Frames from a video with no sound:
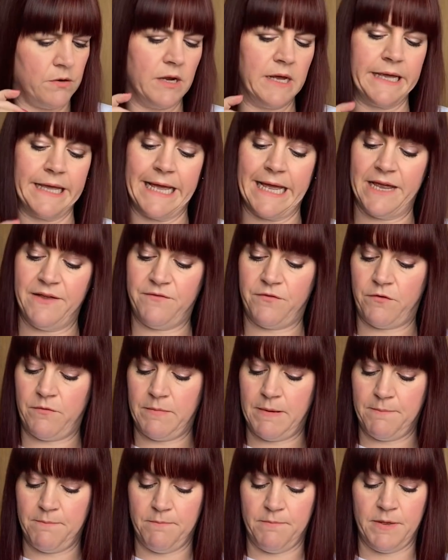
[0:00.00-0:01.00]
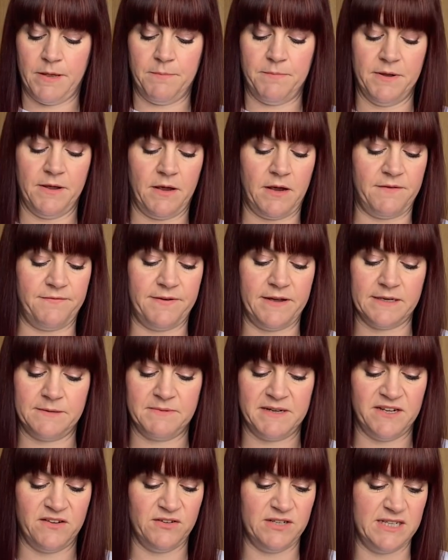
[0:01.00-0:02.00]
I can't even remember, but I've had my
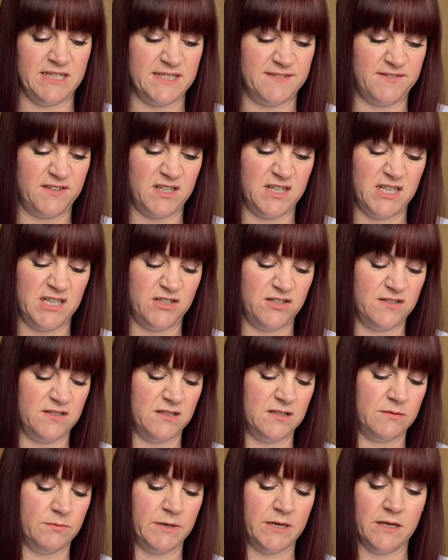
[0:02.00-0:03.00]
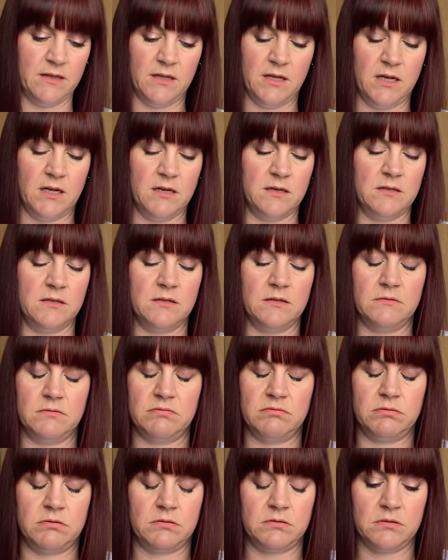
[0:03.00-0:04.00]
own list for ages as well, and
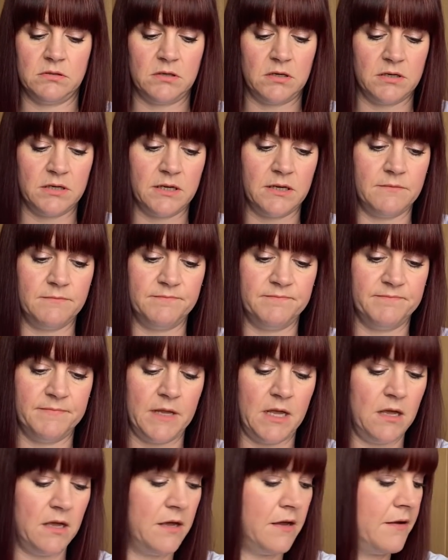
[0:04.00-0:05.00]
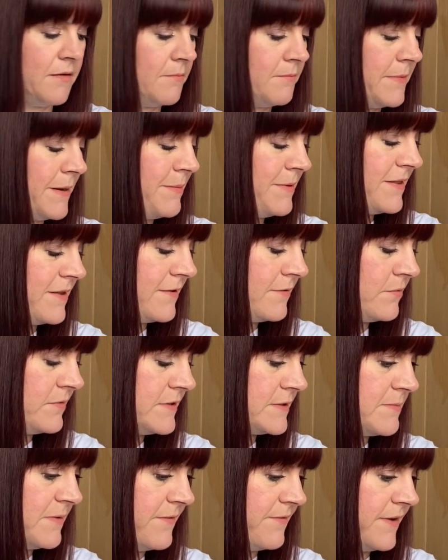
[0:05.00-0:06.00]
oh God, maybe this
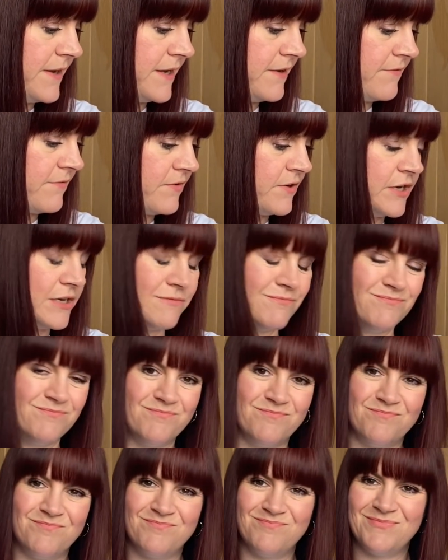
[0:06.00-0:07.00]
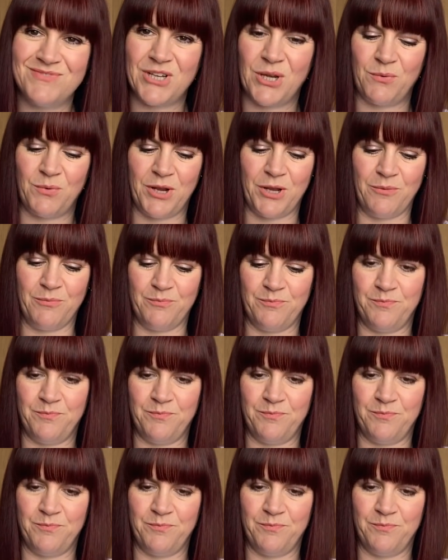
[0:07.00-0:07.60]
one's my favourite. Don't know.